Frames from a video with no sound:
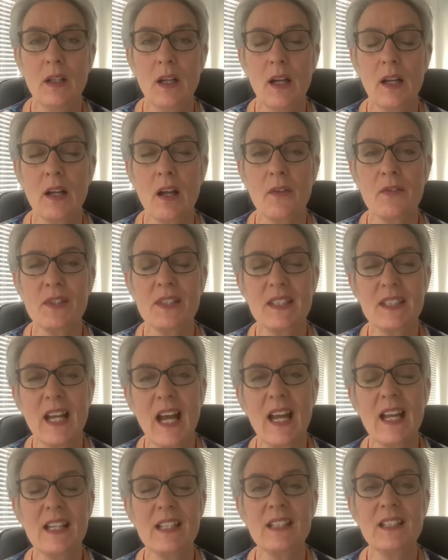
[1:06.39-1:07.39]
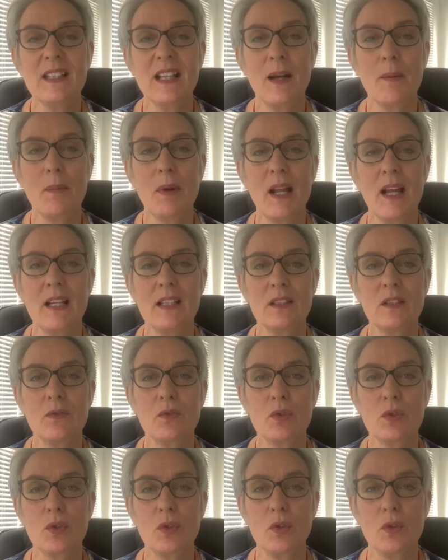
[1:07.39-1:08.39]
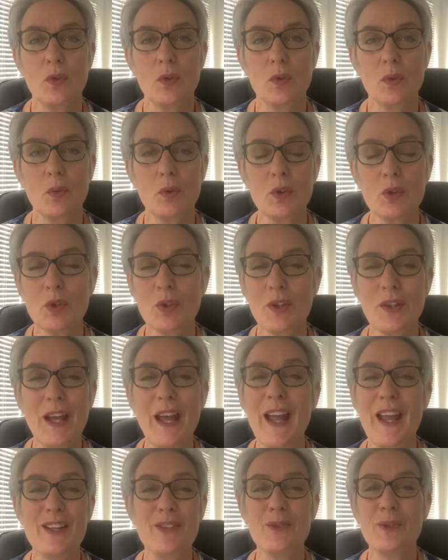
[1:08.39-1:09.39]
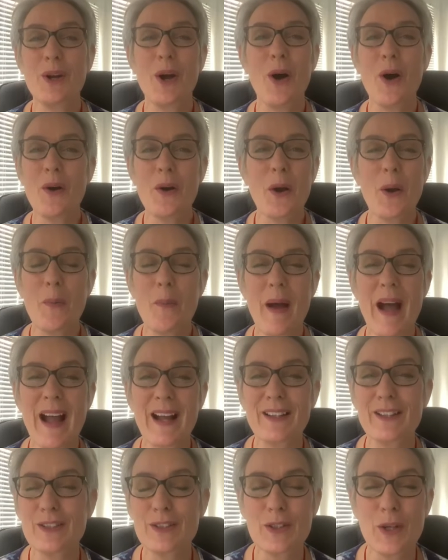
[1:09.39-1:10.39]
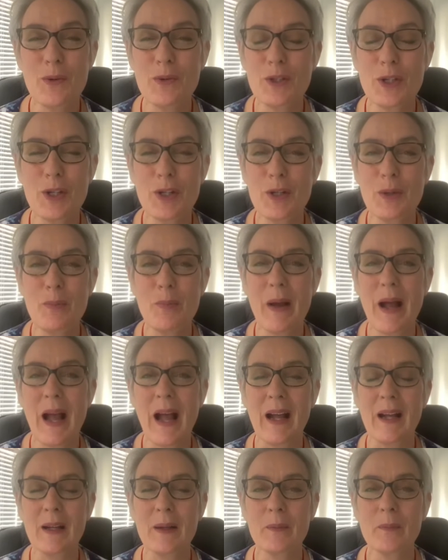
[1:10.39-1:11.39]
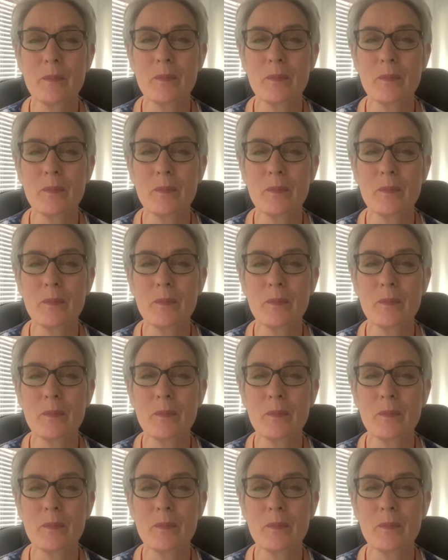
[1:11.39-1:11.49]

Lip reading: And I've stayed in that place of truth. Once you're there, you can't go back. There's no turning back.